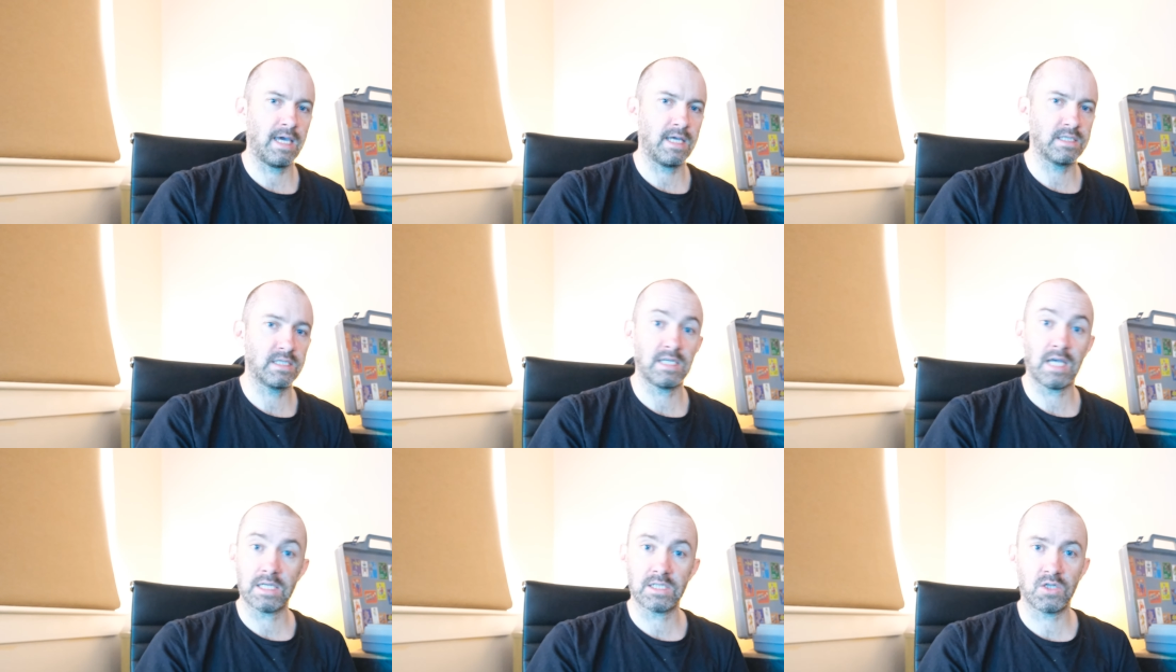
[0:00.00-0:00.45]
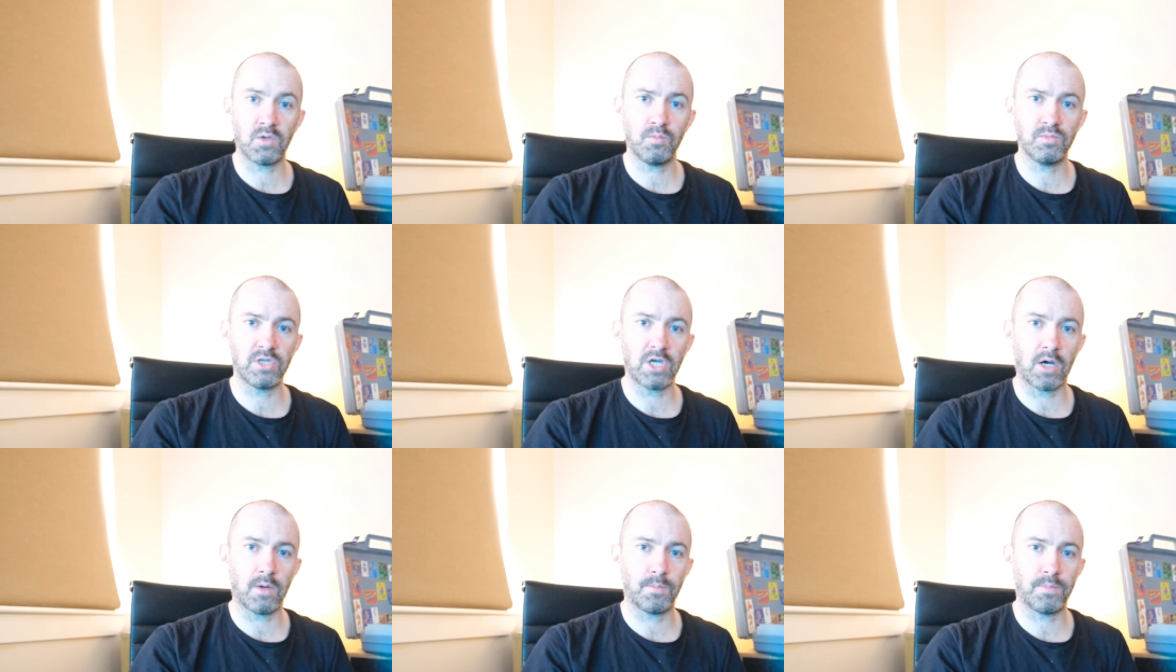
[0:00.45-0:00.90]

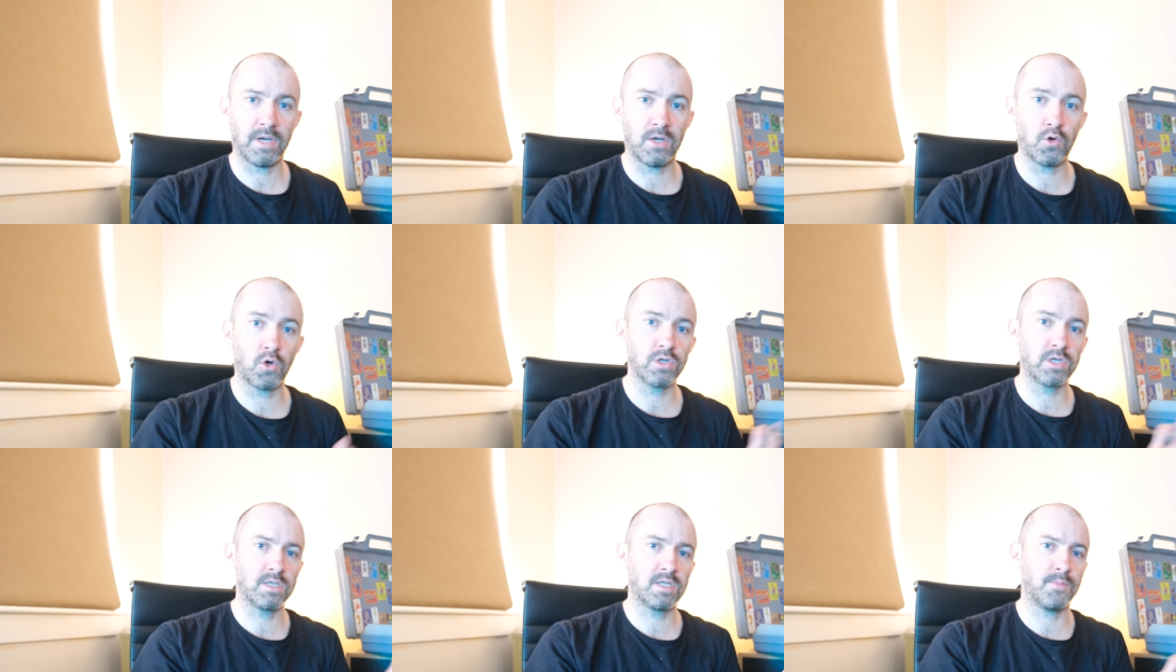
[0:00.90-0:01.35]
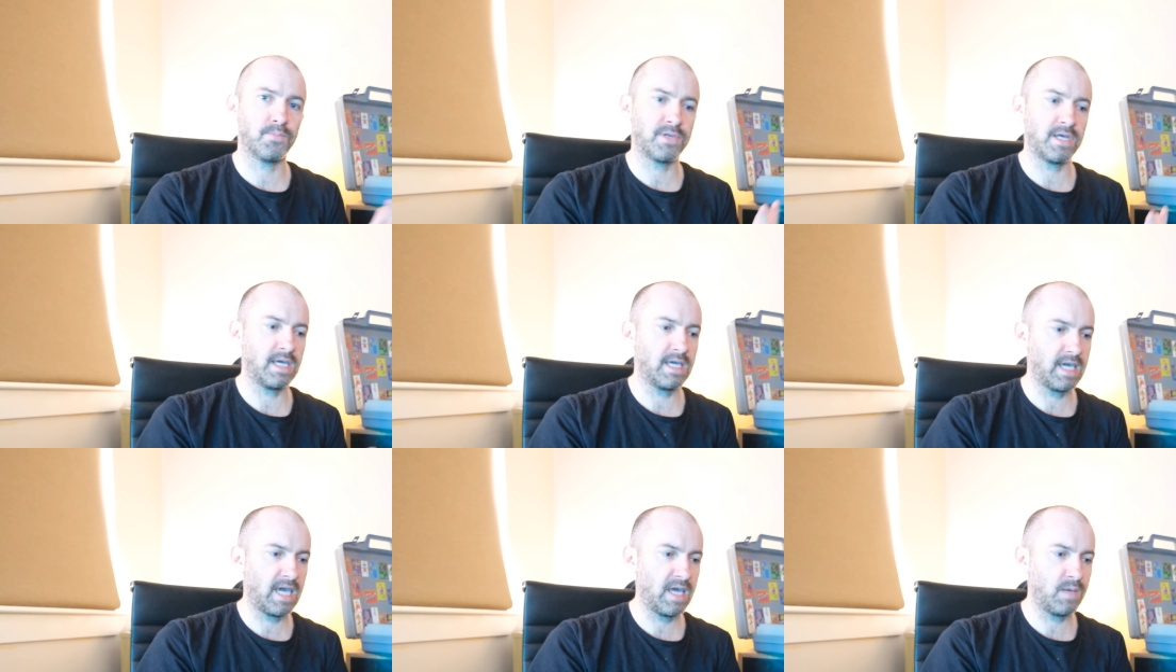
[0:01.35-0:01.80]
systems up in order to
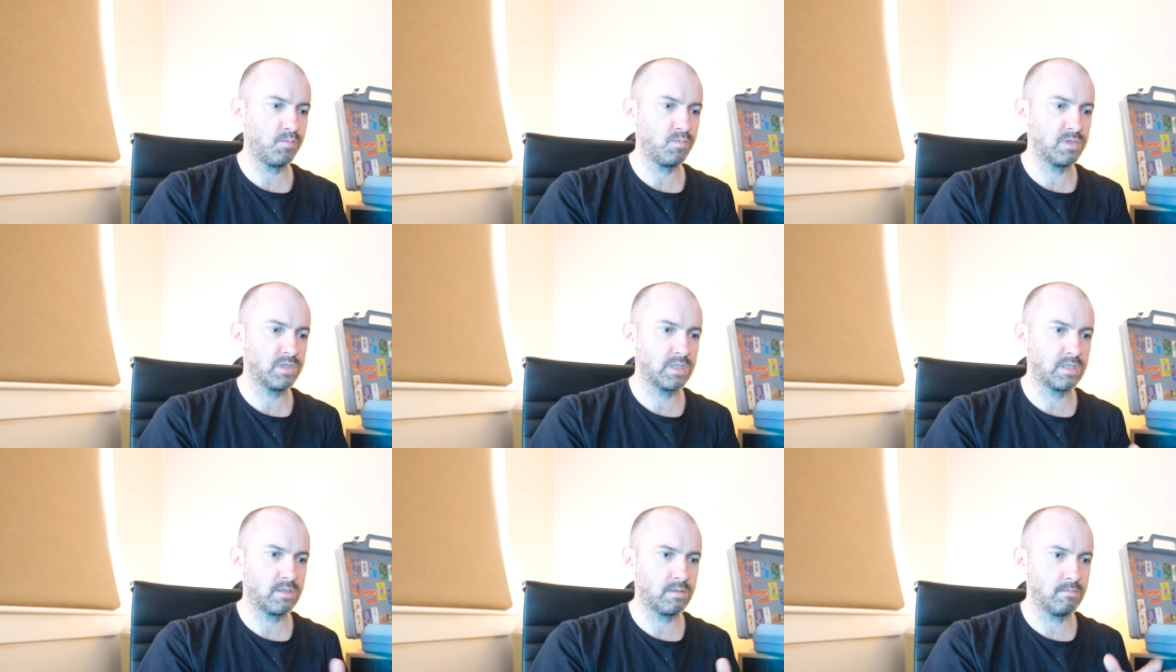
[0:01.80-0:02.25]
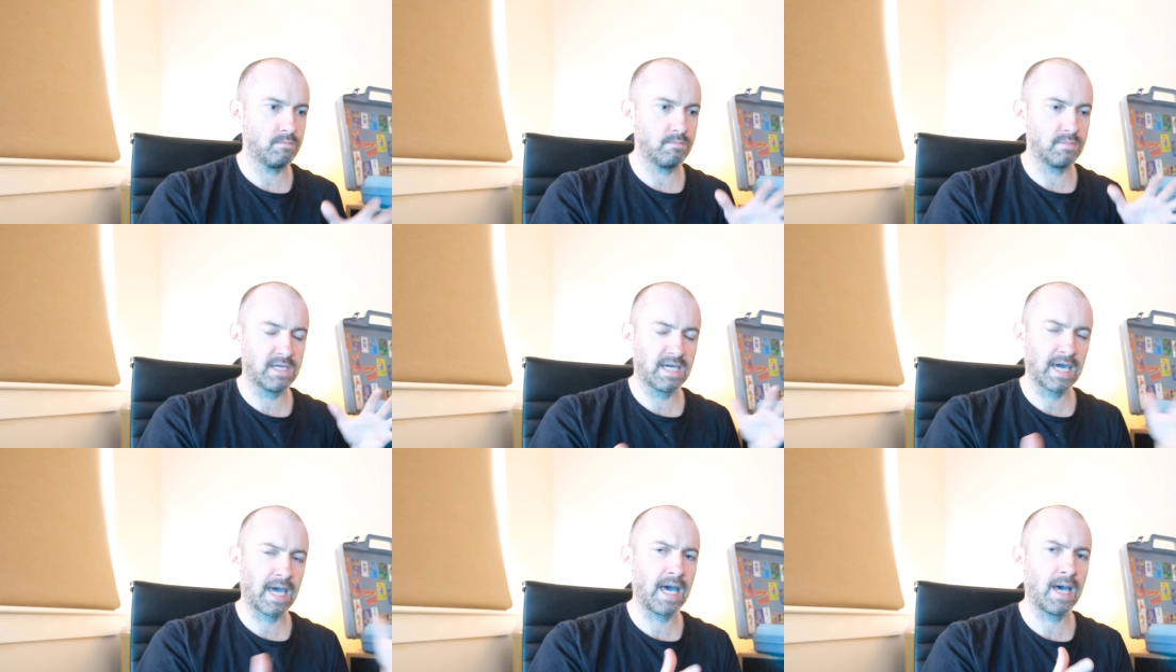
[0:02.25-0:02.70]
play games
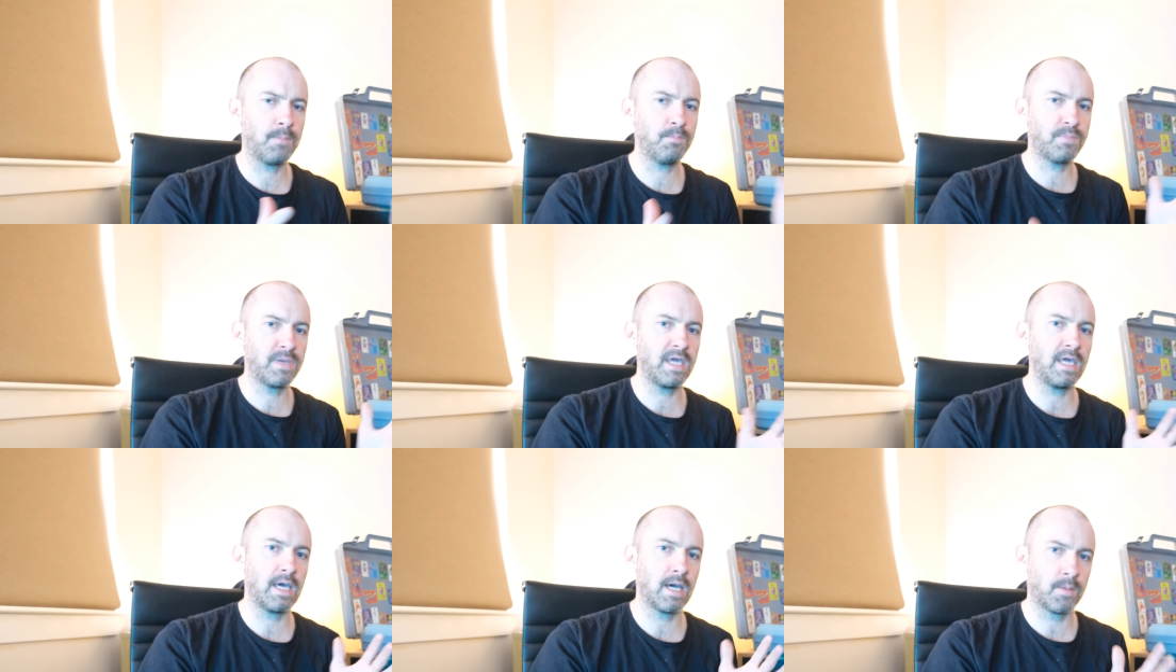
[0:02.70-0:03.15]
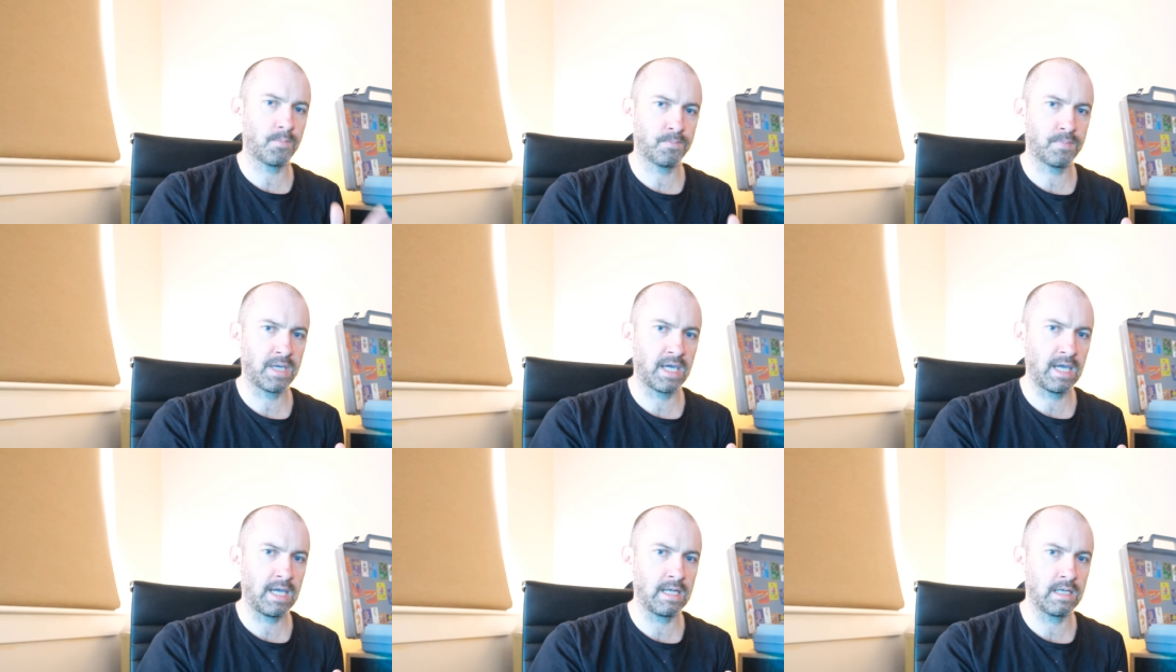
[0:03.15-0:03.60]
can be a
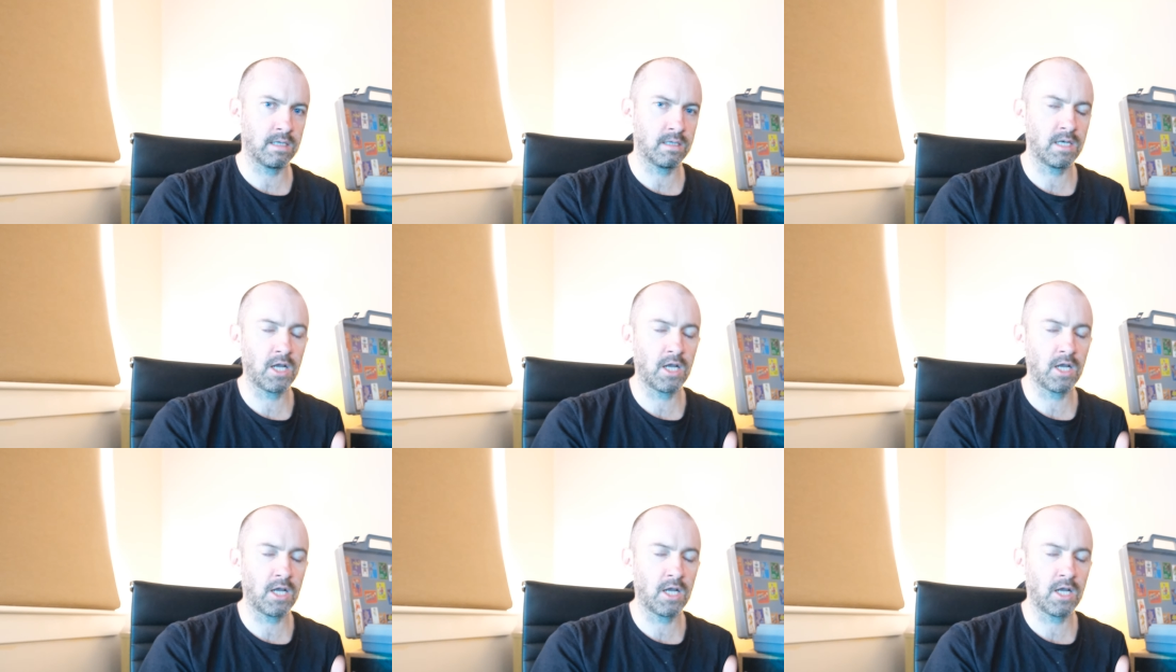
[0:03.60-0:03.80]
pain.